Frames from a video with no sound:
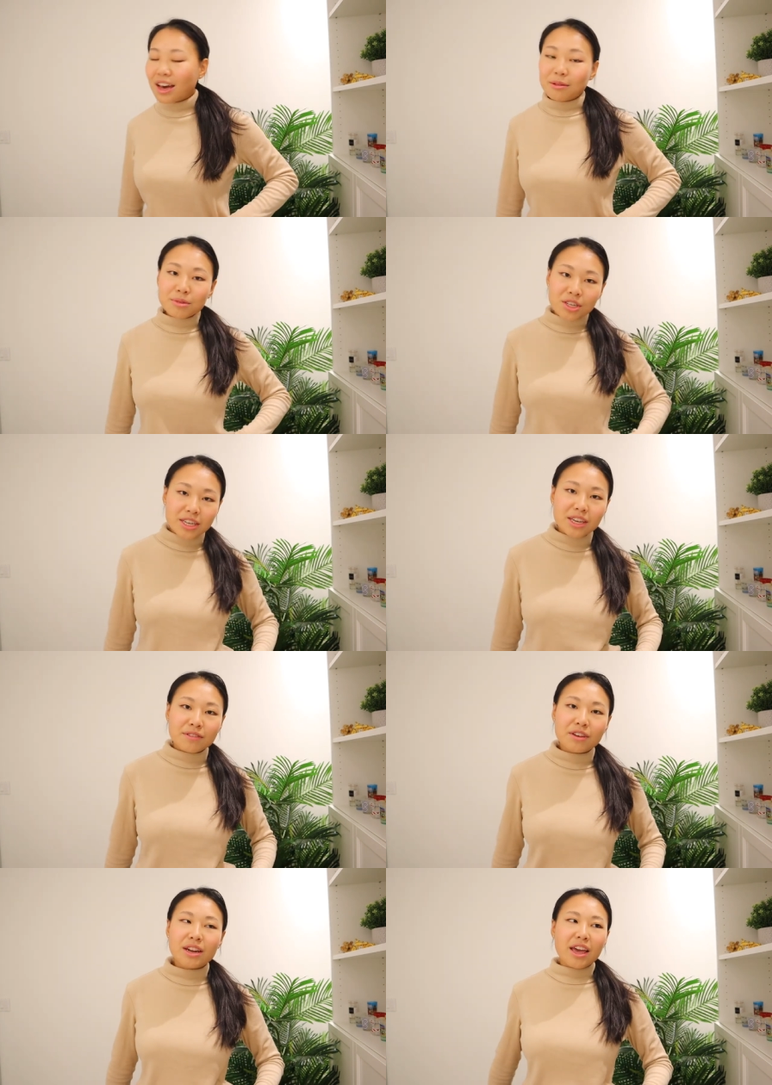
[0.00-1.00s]
I'm gonna
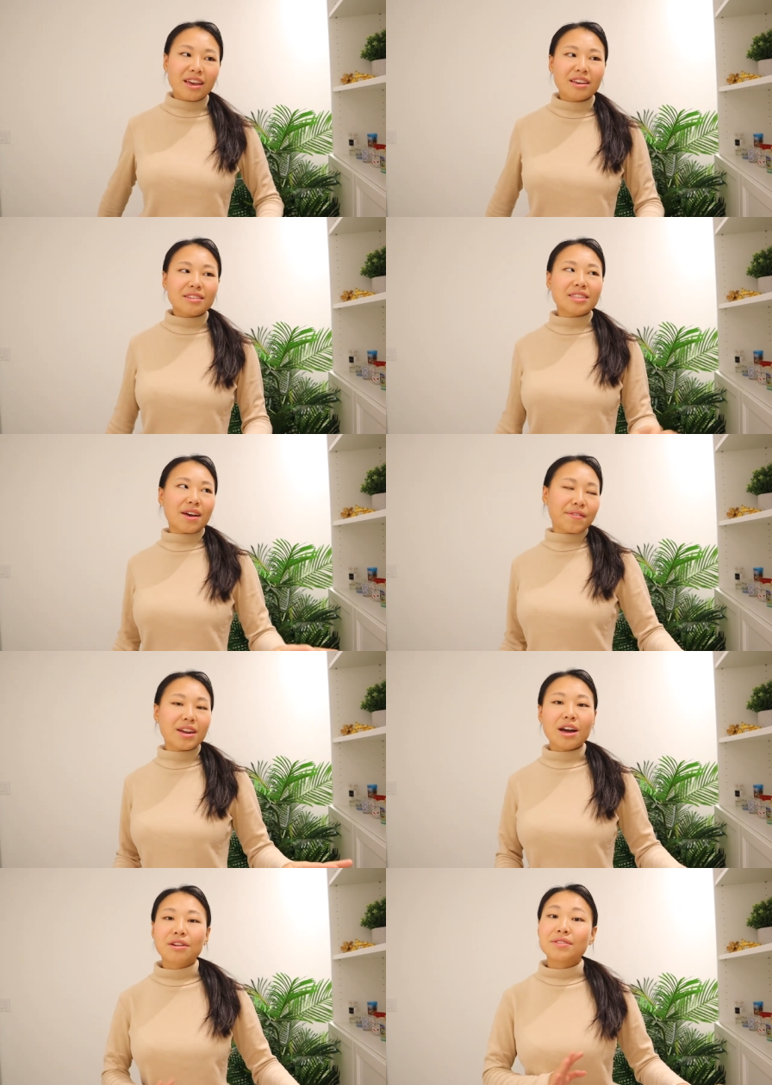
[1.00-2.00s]
give it a 7
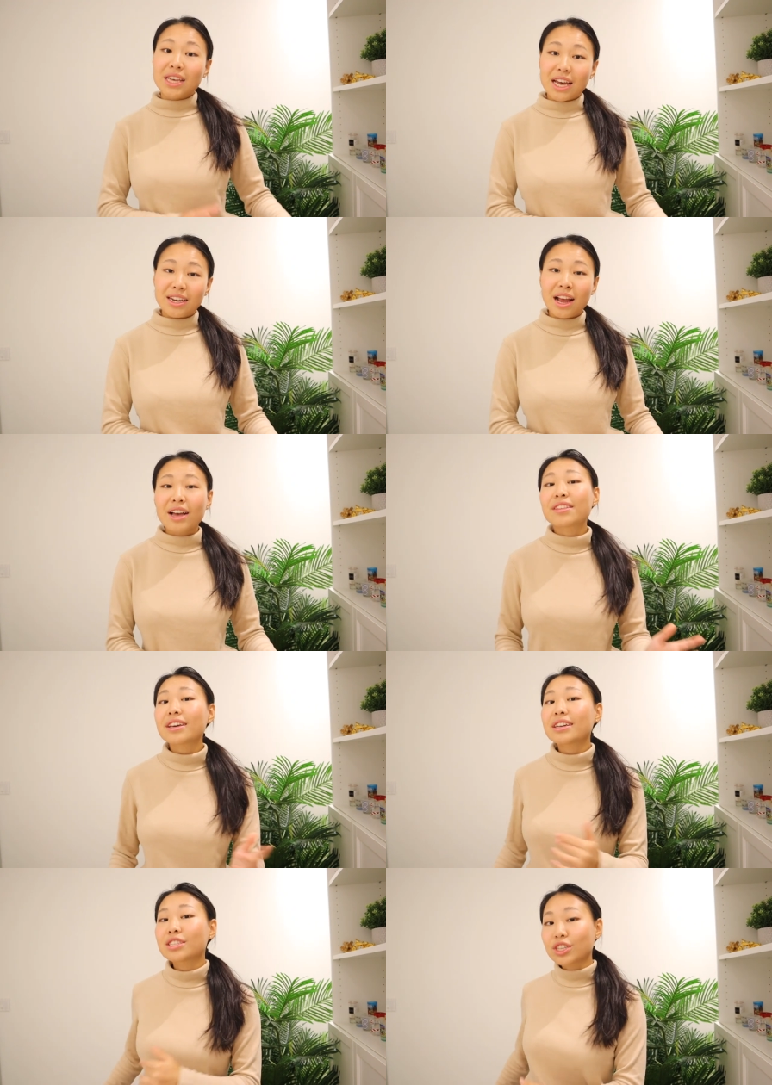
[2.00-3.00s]
out of 10. I
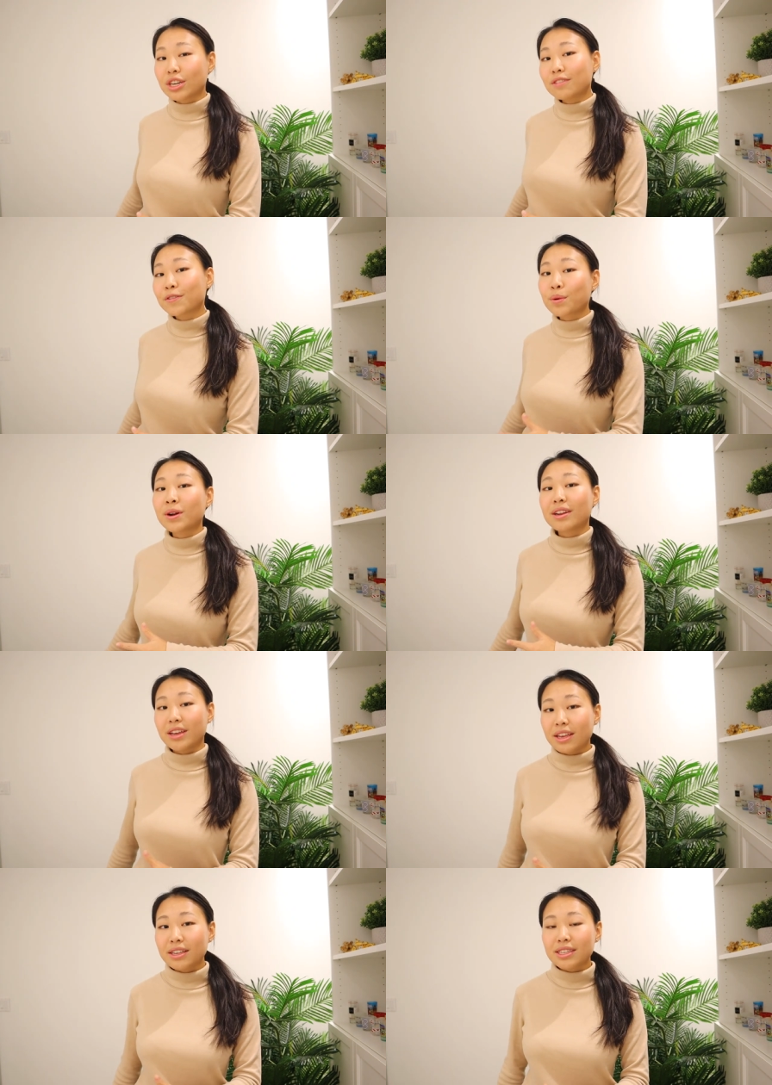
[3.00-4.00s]
think it's good for what it
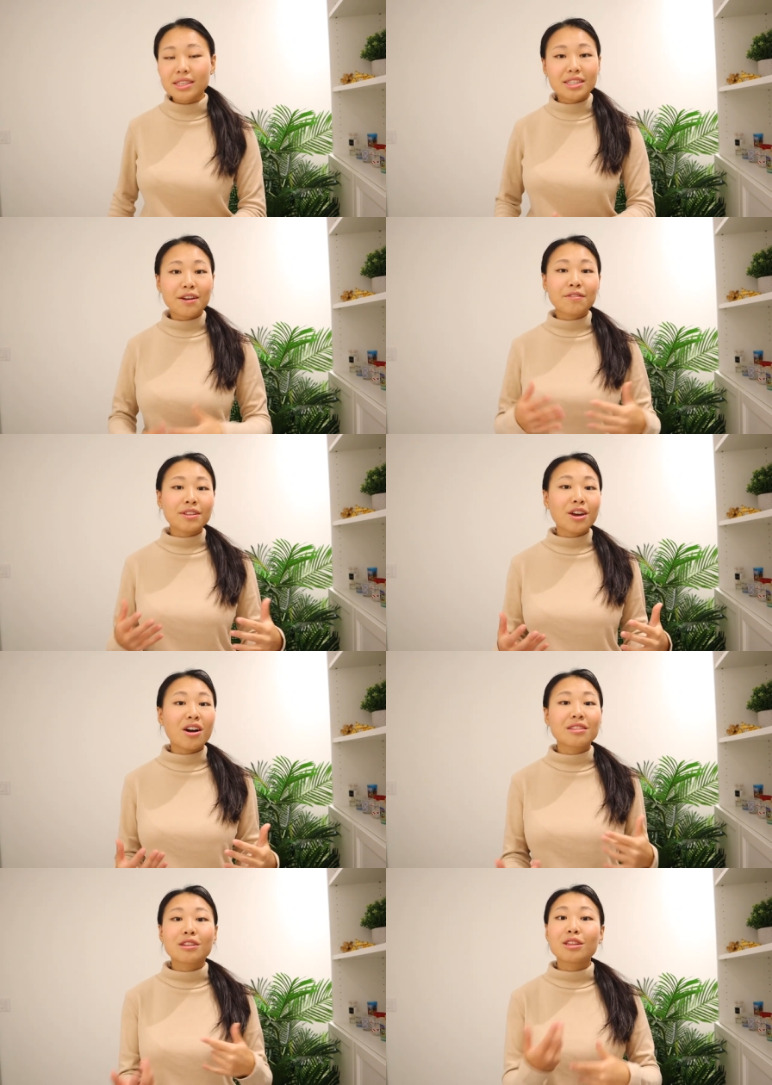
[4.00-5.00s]
is. It's definitely
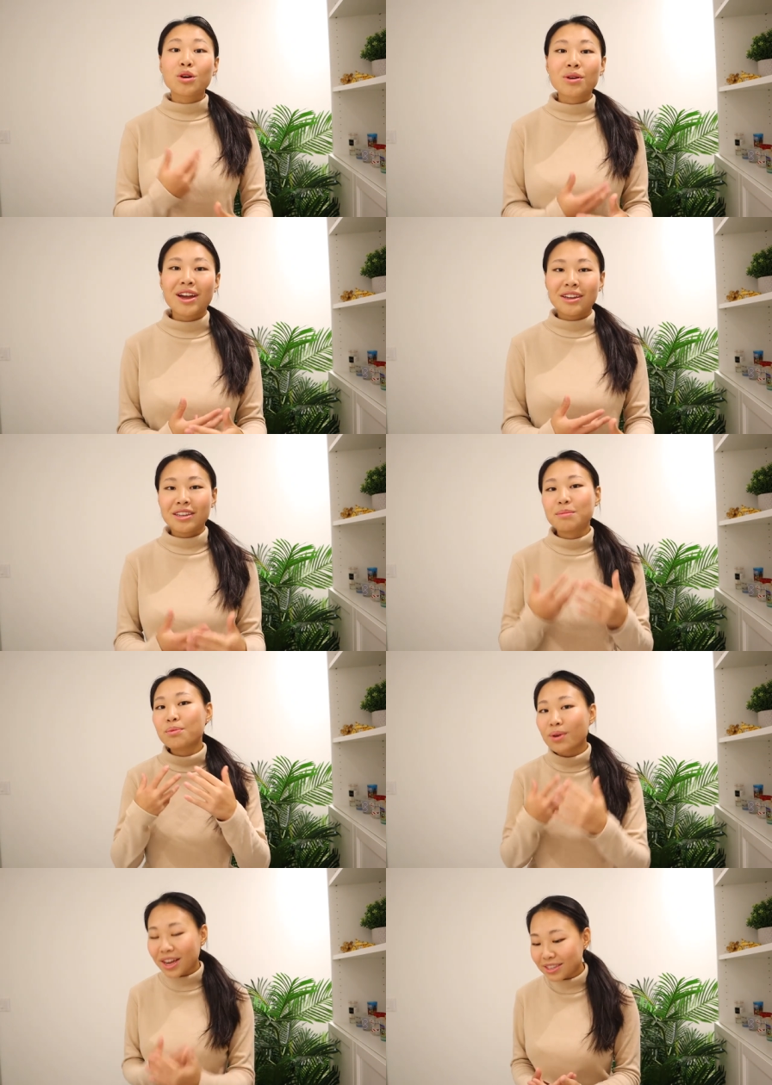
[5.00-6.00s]
on the lower end in
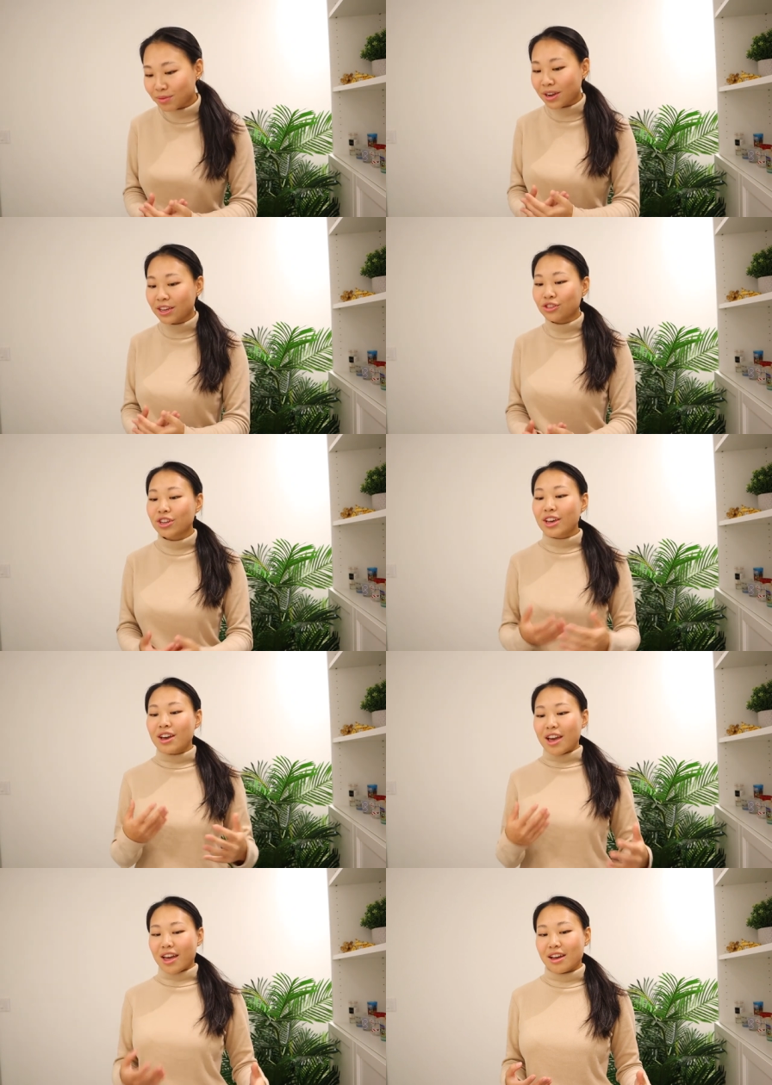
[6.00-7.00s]
price range
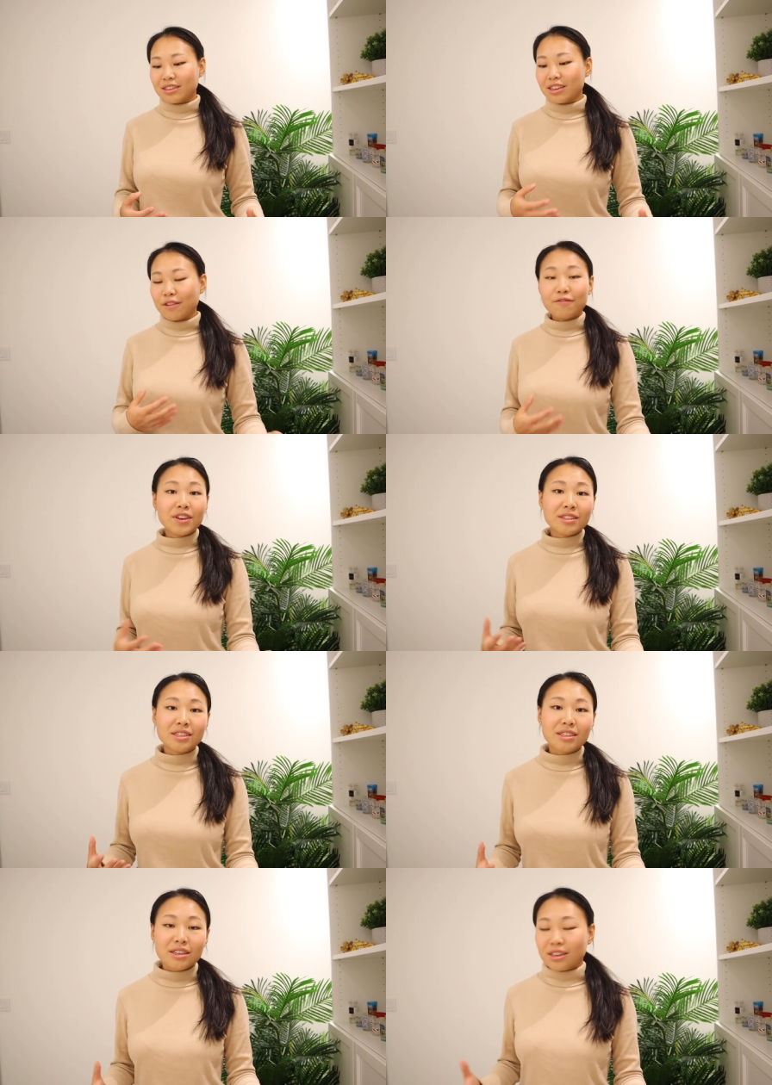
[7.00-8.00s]
and it
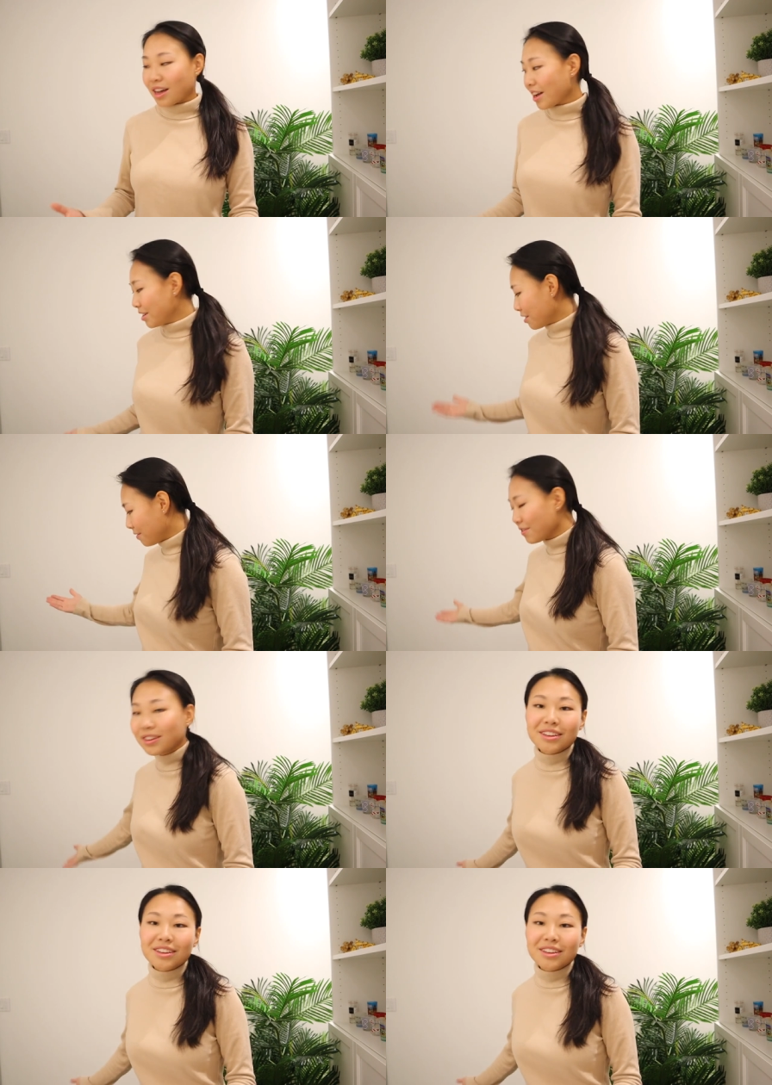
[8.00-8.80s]
fits kind of